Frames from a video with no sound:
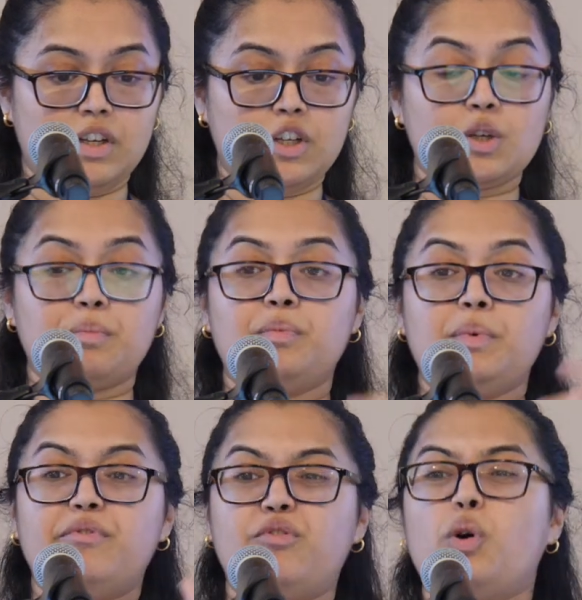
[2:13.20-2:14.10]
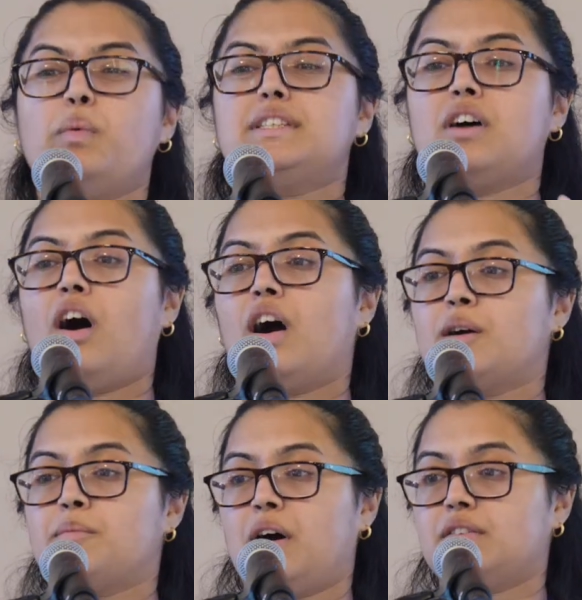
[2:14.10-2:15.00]
So before we
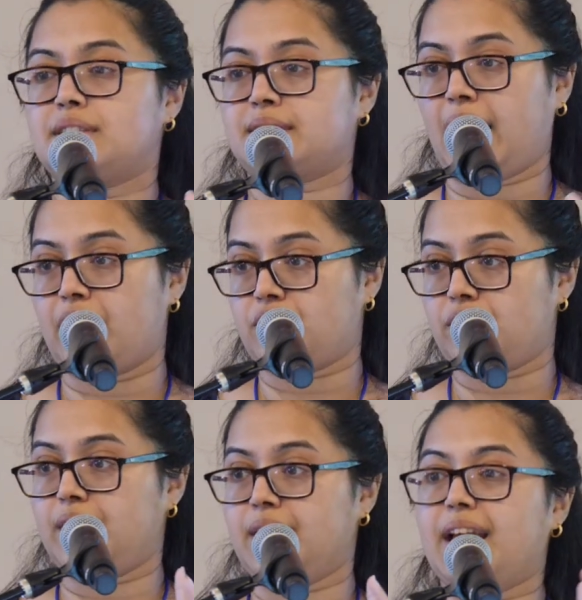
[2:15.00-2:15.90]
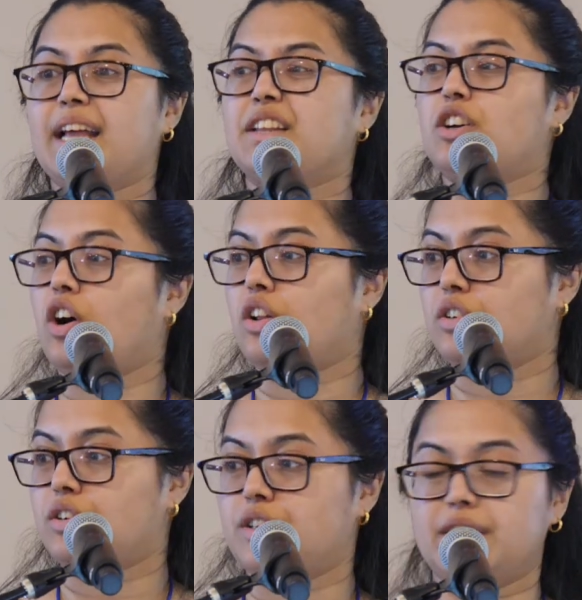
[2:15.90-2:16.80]
talk about the scattering and the
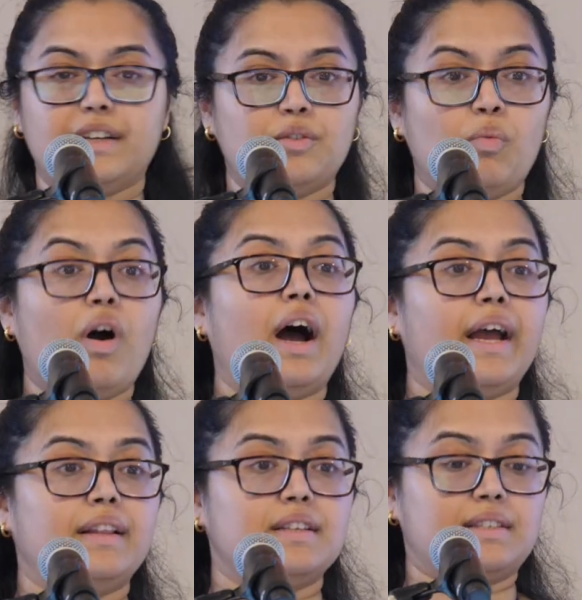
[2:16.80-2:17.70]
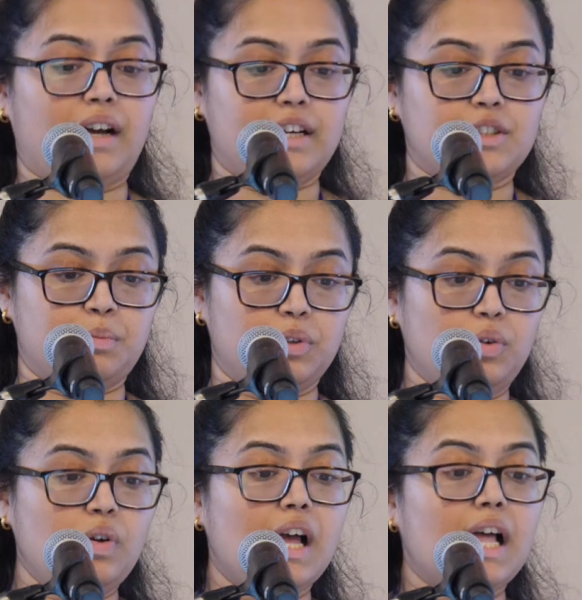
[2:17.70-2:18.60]
color and why the sky is
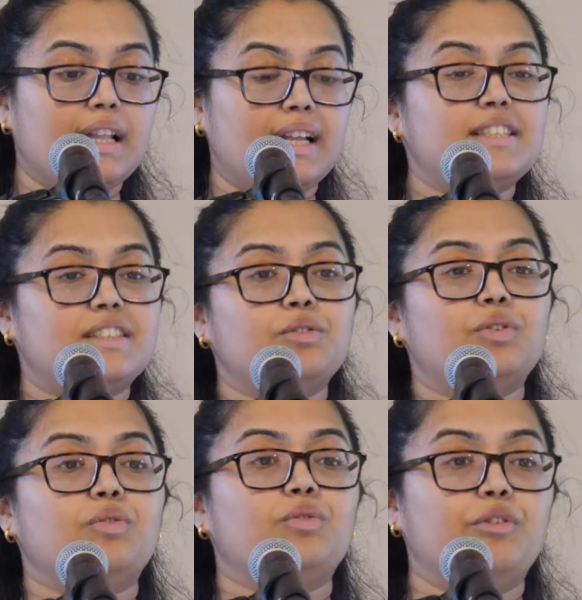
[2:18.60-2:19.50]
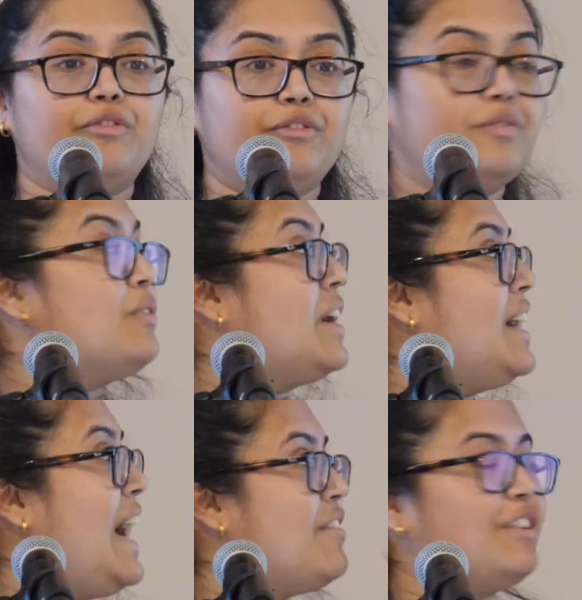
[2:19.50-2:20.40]
blue, let's
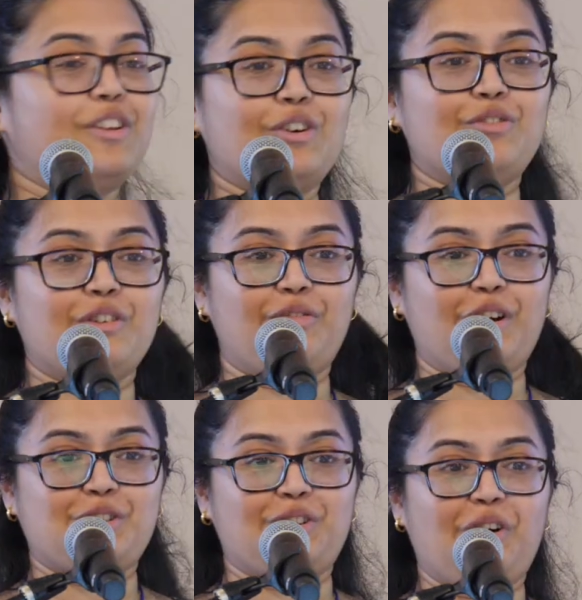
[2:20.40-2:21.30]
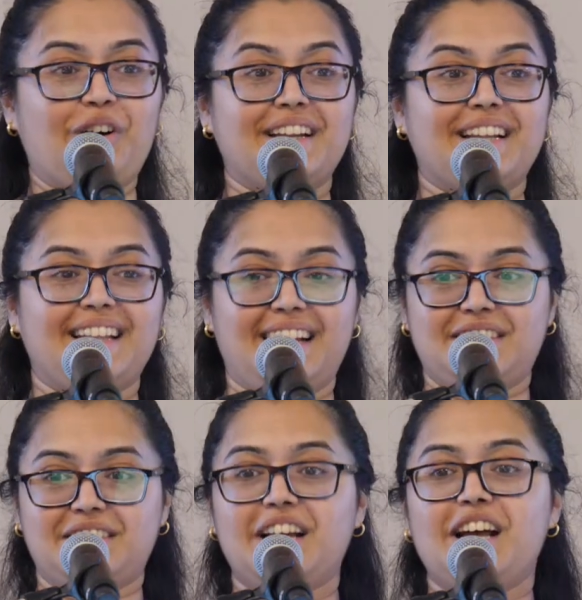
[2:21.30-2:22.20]
have a little refresher on
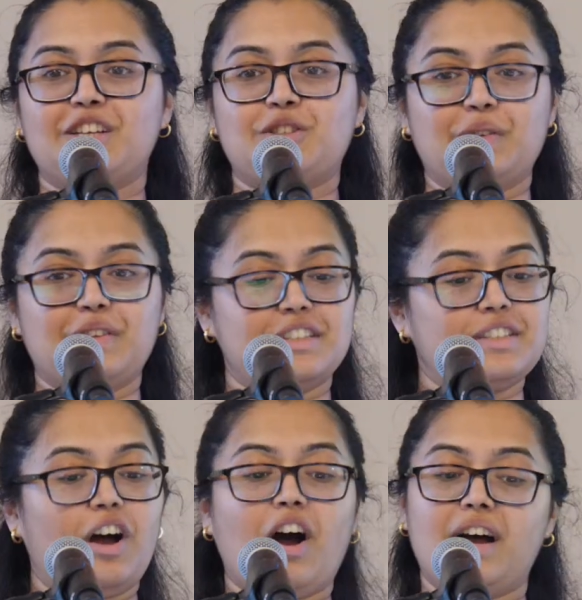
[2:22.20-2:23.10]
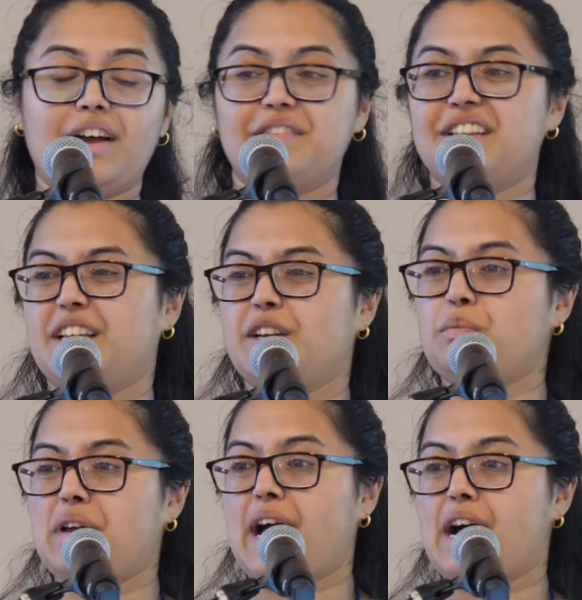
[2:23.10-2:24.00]
light. So this is
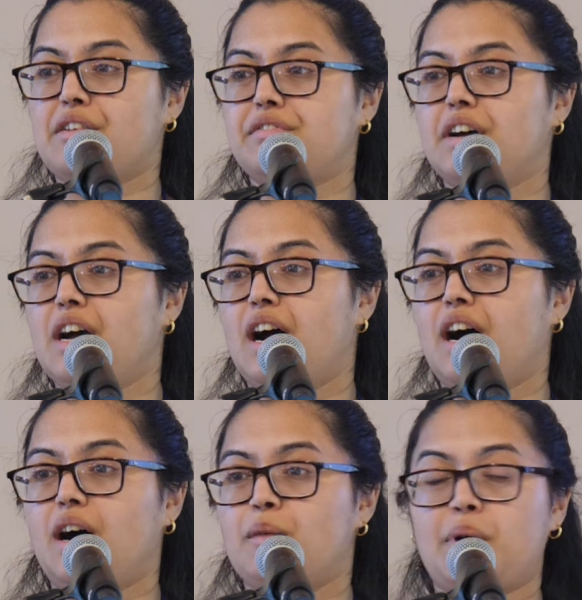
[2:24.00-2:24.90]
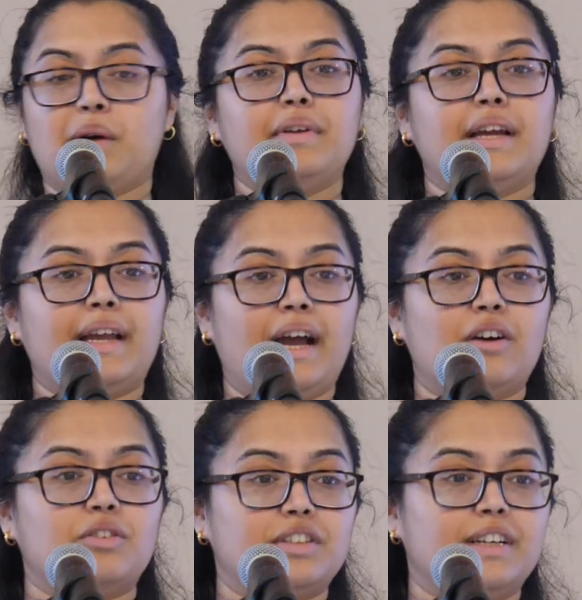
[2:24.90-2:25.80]
everything we have probably
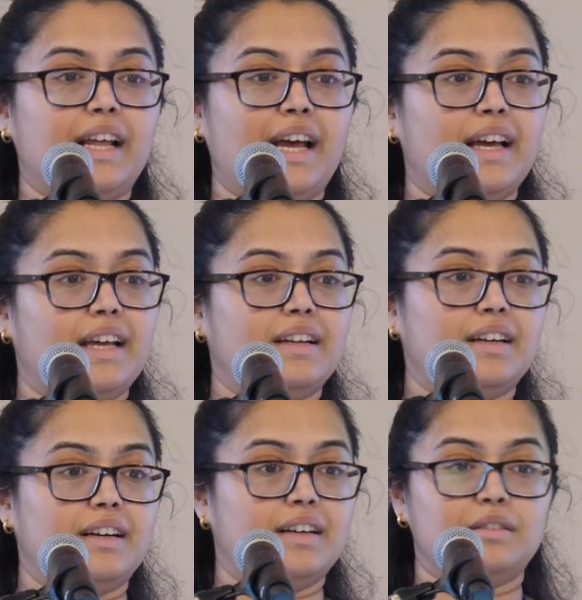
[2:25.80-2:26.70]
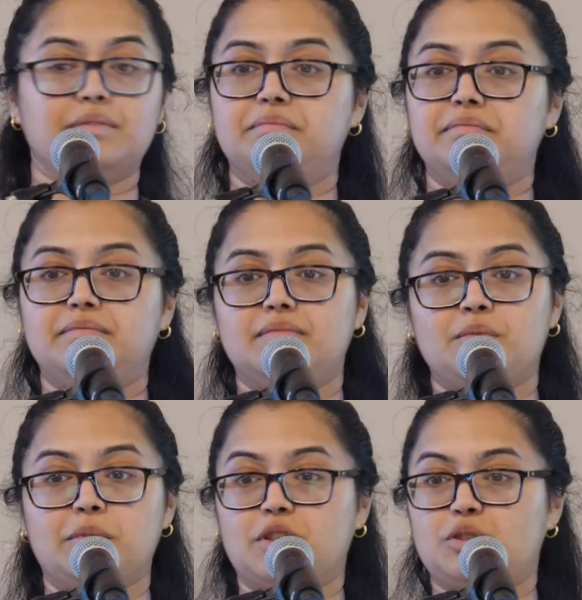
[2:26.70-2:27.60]
encountered at
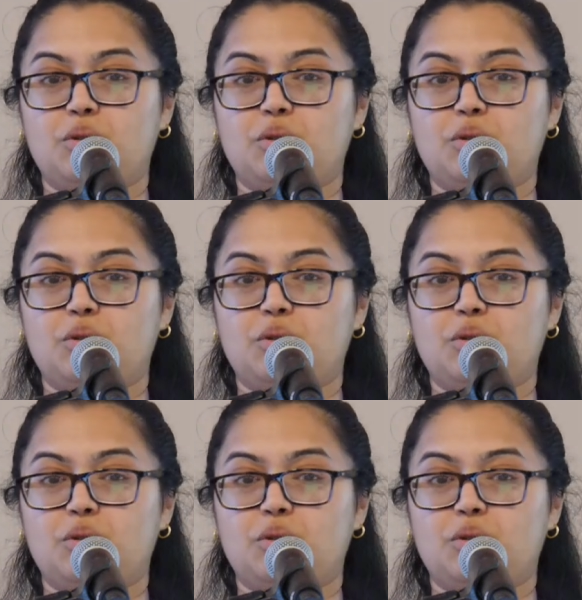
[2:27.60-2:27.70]
middle